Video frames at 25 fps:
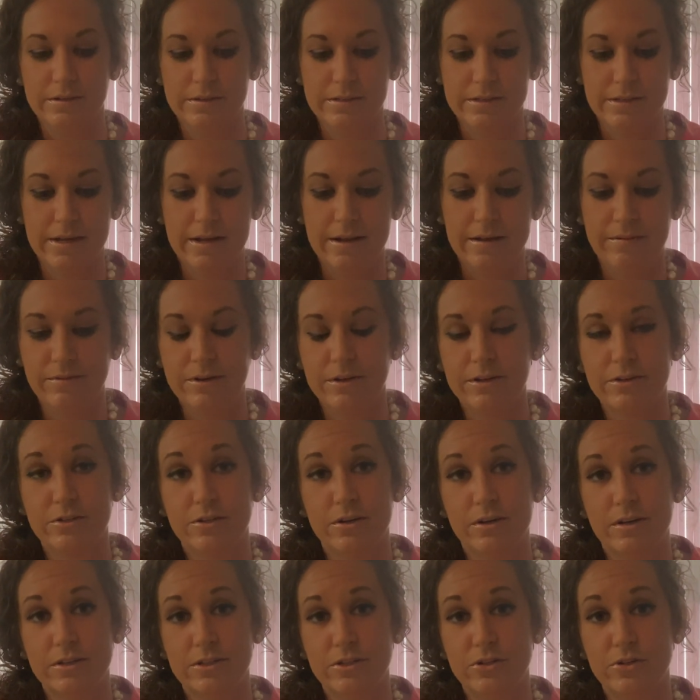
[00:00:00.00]
Today I'm going to
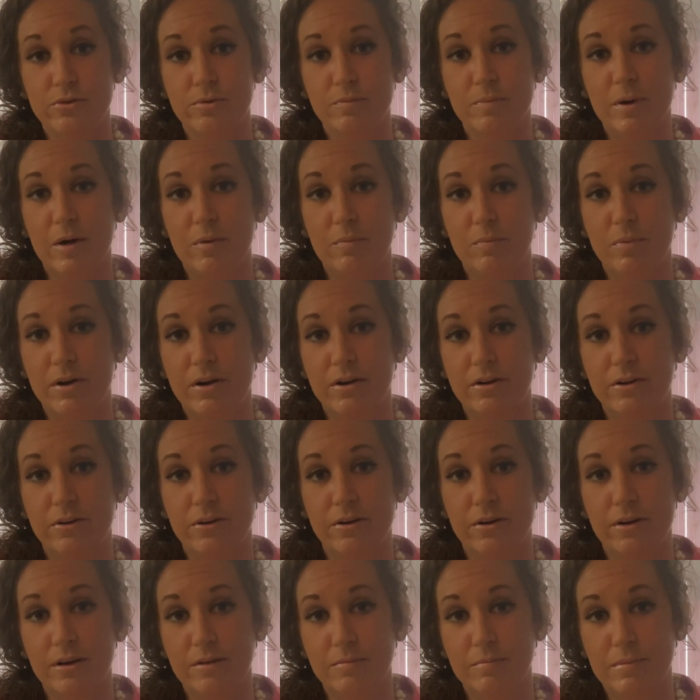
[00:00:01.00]
talk to you about
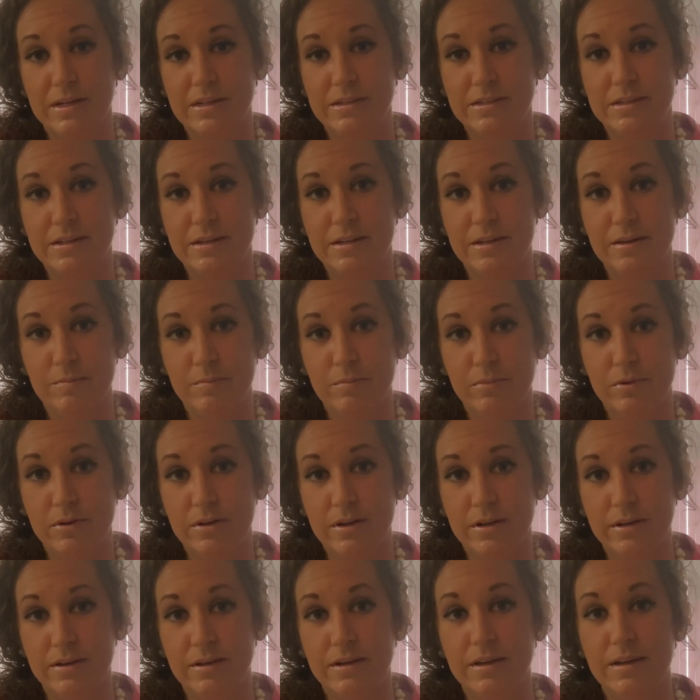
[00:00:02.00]
partner augmented input.
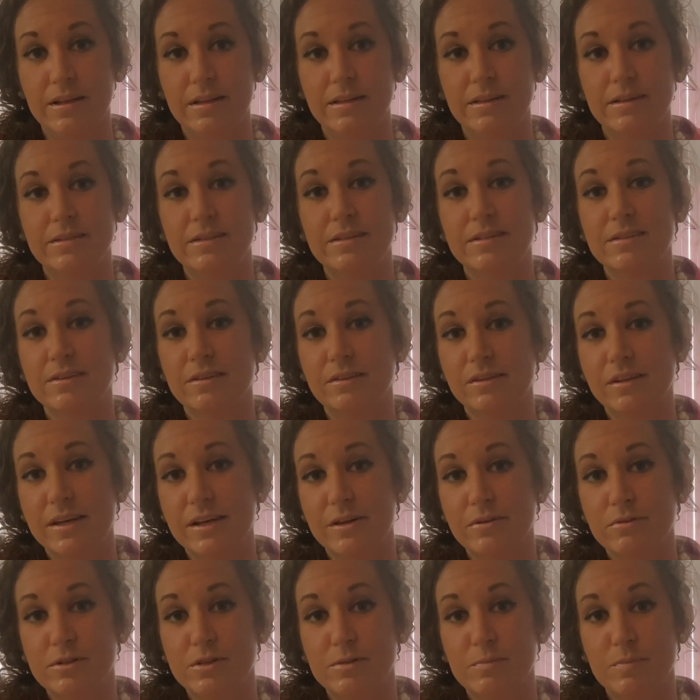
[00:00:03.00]
This is a
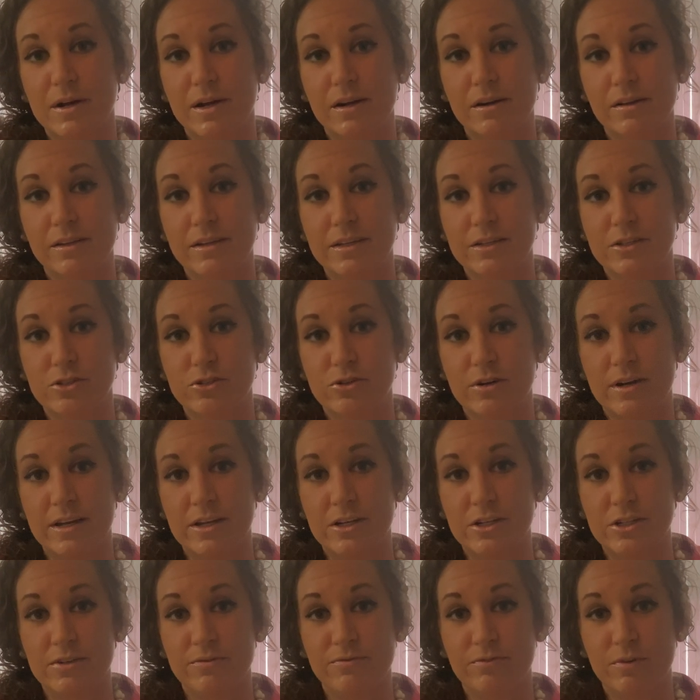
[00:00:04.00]
language modeling
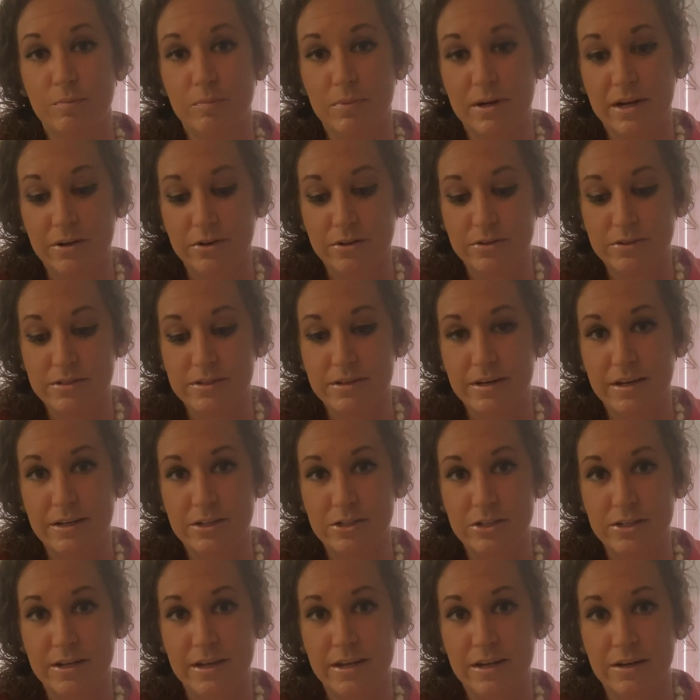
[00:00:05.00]
strategy for parents and
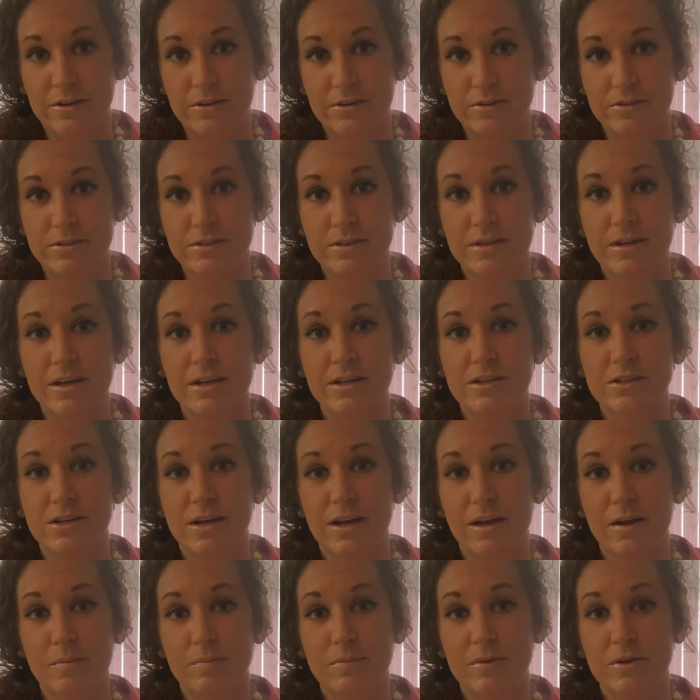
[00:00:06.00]
educators to
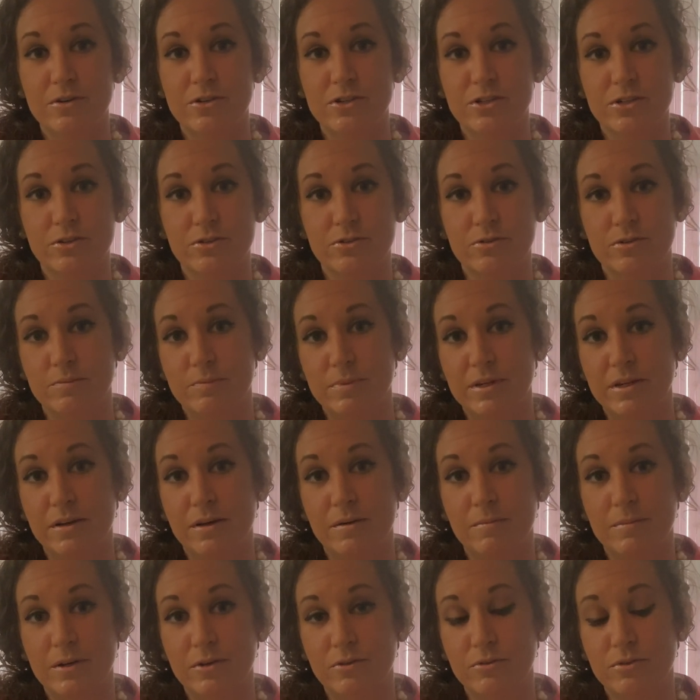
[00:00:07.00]
help their children
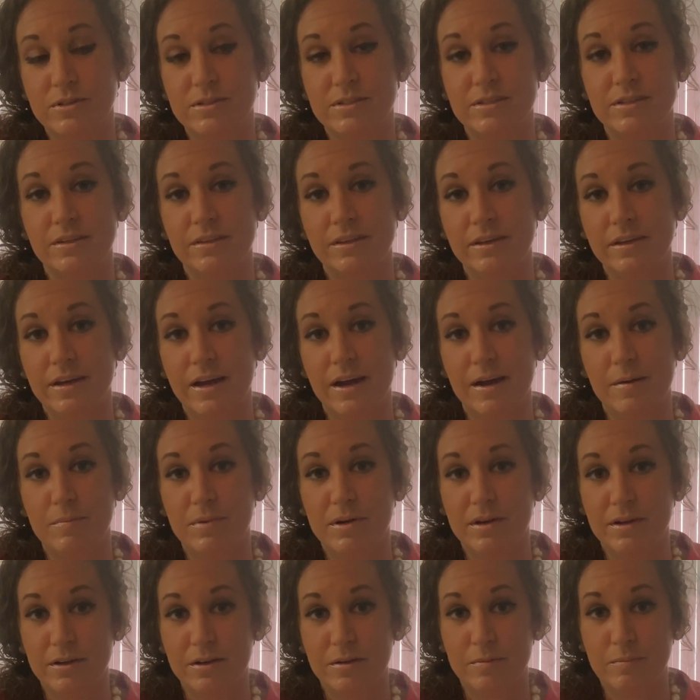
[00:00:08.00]
become increasingly
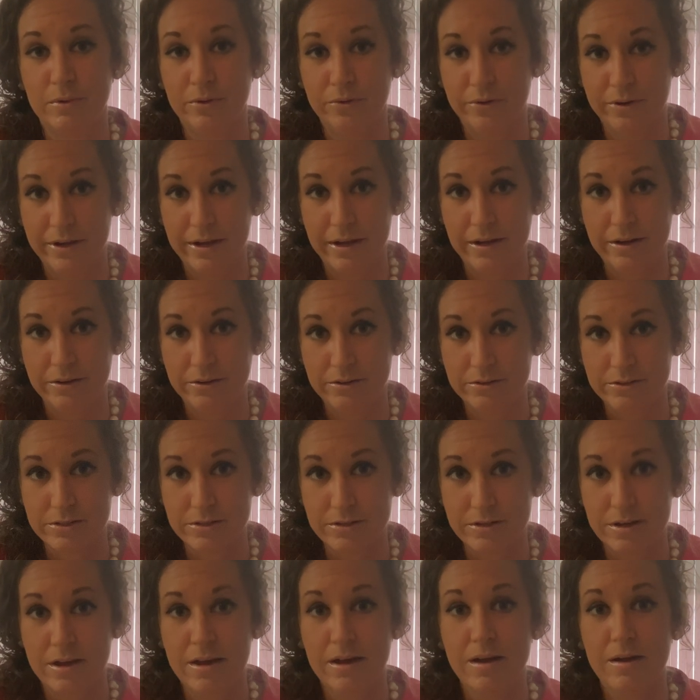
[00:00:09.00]
competent
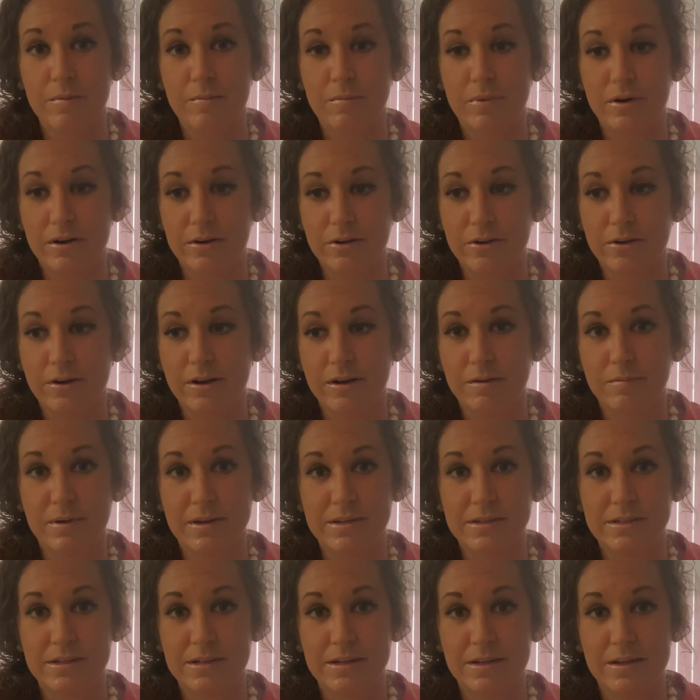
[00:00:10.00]
communicators. Partner
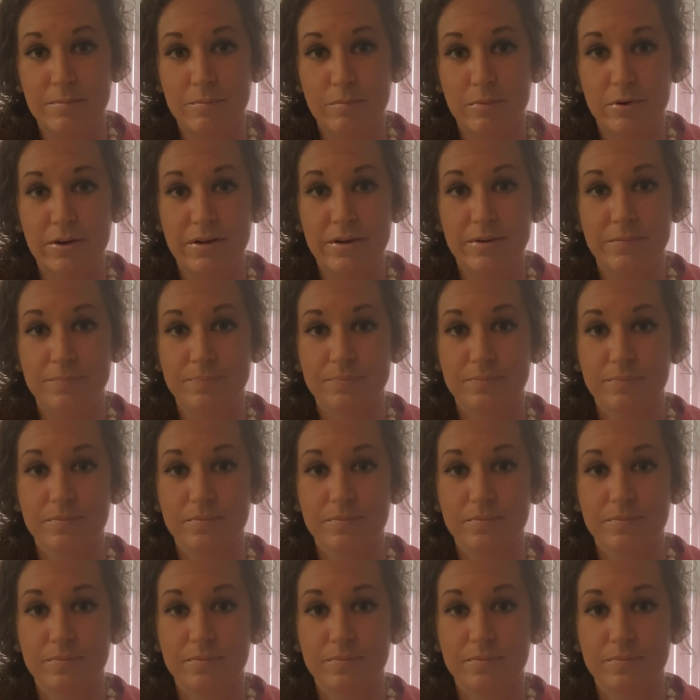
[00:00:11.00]
augmented input,